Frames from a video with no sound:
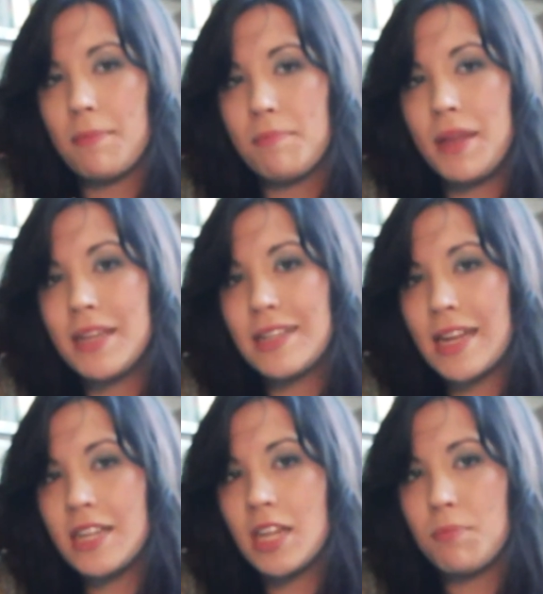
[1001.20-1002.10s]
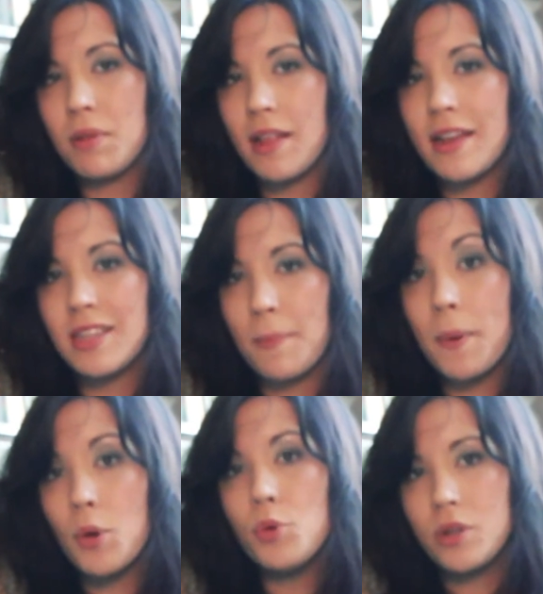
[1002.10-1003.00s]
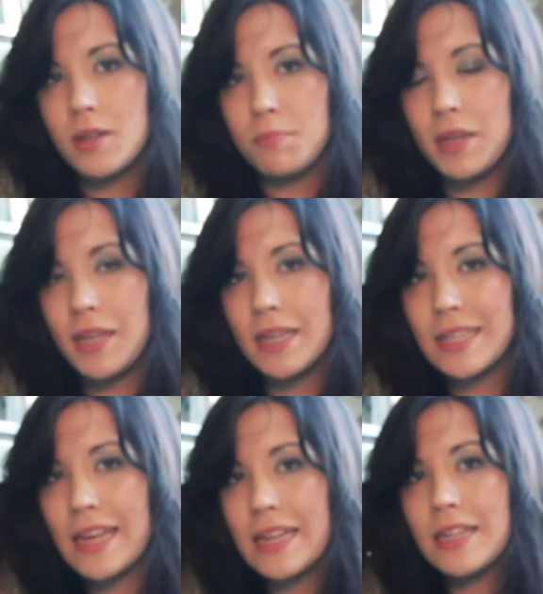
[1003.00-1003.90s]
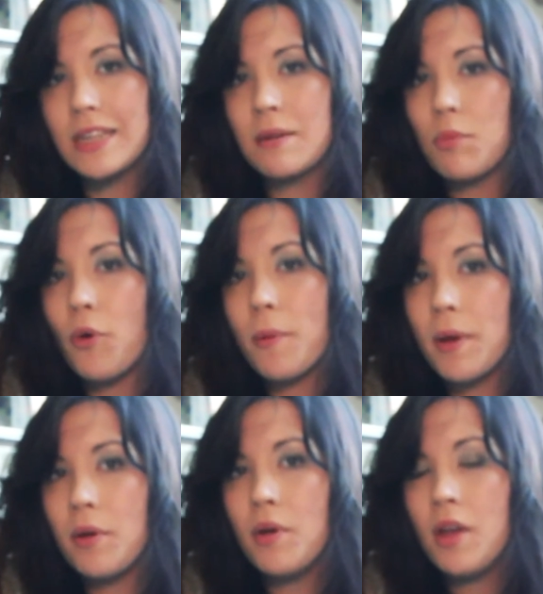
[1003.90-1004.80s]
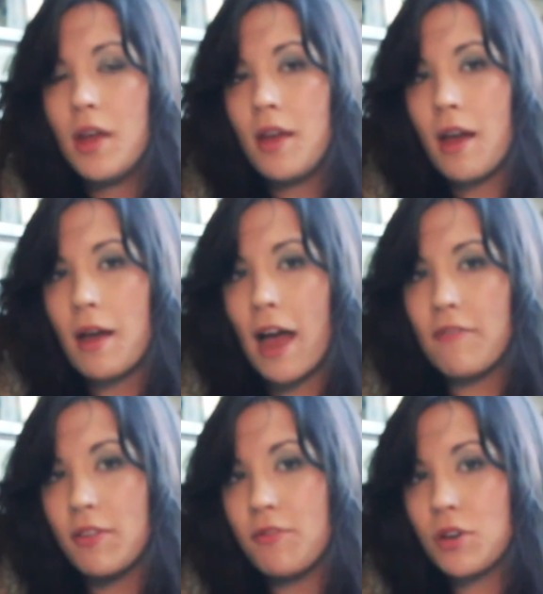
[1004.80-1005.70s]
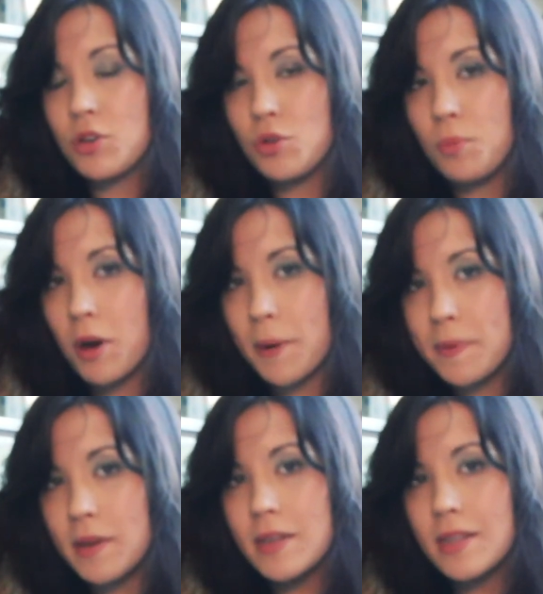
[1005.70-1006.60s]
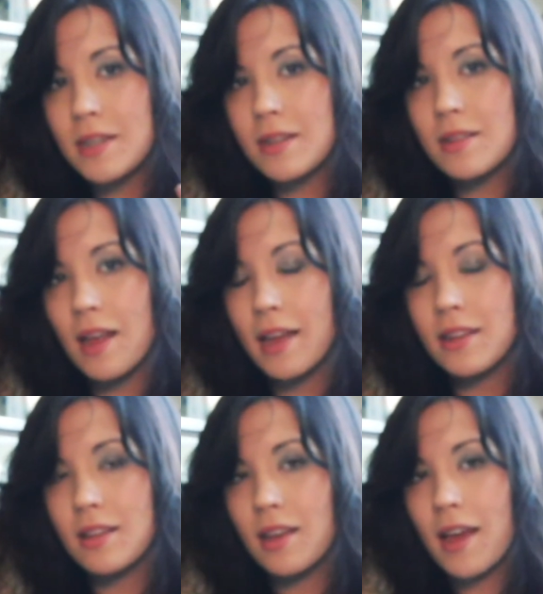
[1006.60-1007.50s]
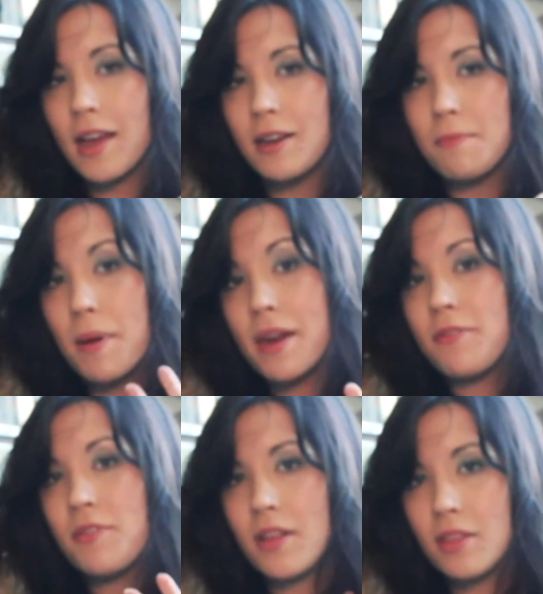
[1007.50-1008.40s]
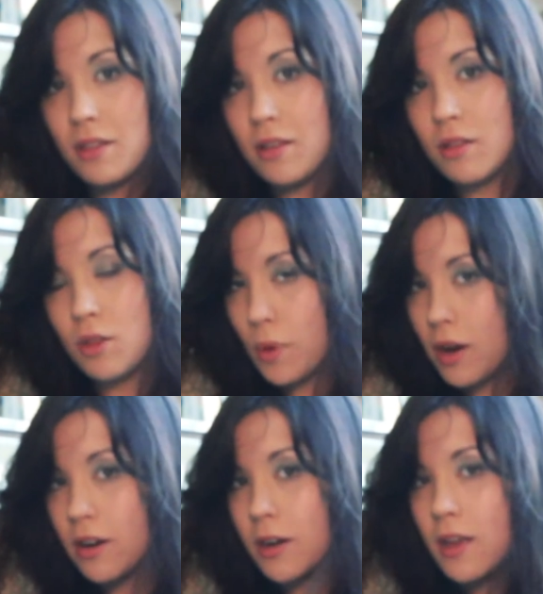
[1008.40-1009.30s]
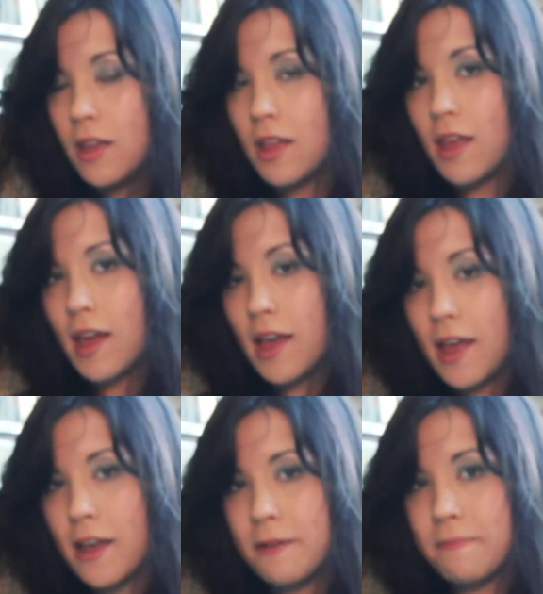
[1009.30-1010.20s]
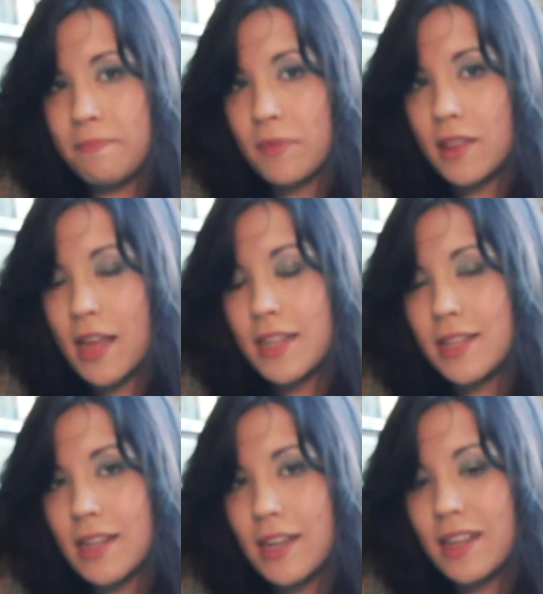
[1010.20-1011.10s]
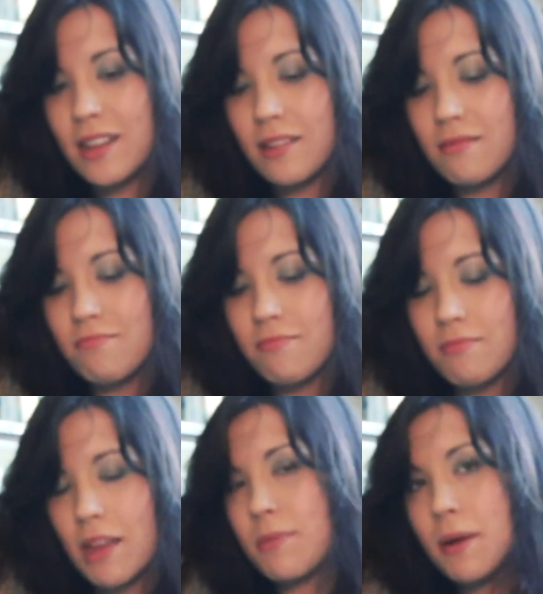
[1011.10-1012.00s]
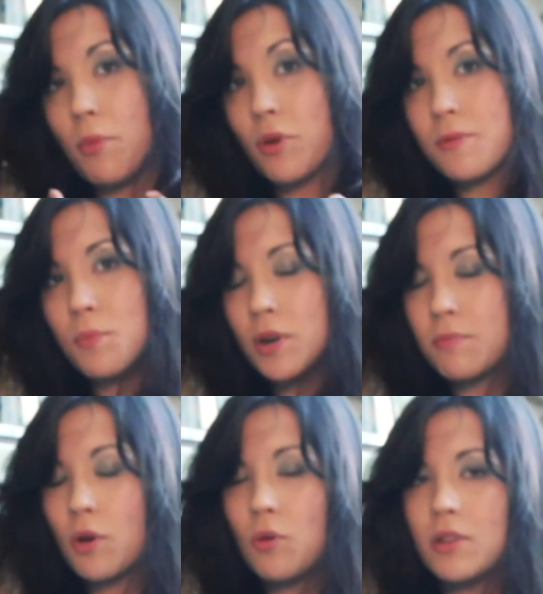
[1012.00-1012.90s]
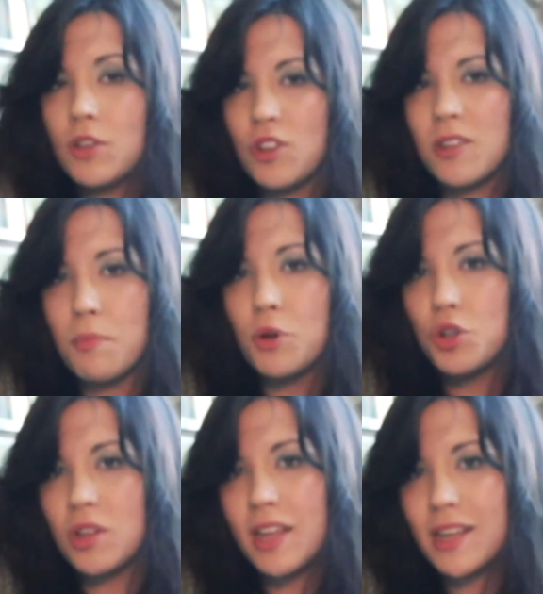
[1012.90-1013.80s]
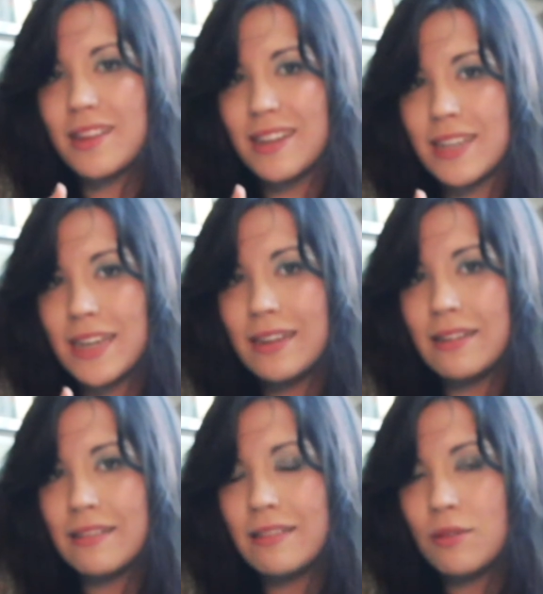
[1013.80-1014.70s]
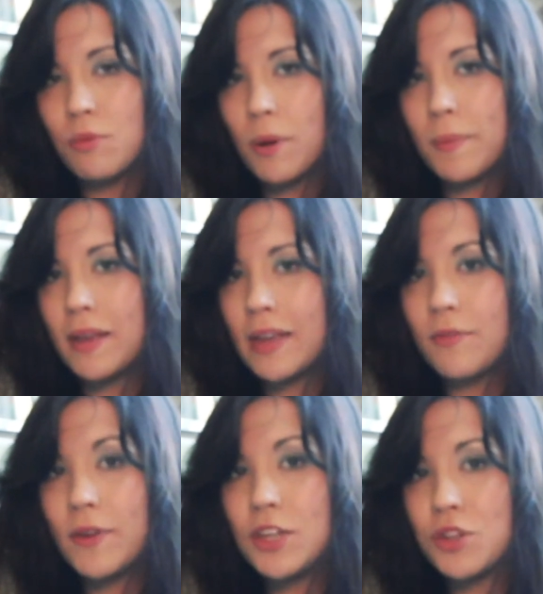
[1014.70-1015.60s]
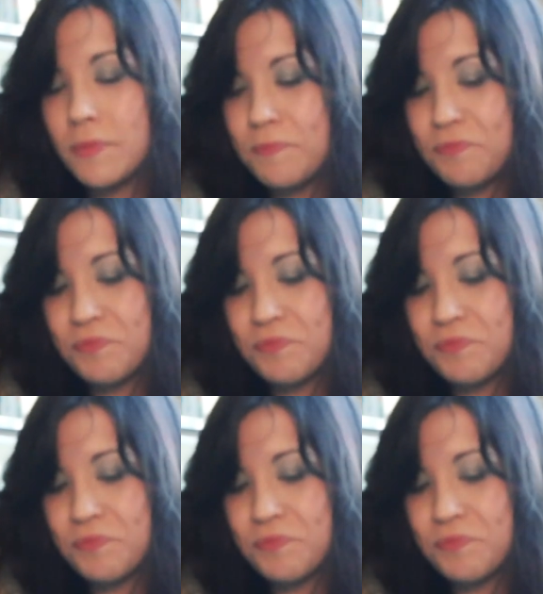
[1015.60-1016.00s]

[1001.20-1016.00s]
be aesthetic but less about being aesthetic and more about having a functional purpose that can benefit the wearer, and that's my most important goal, is just to push like design, well-being, innovation.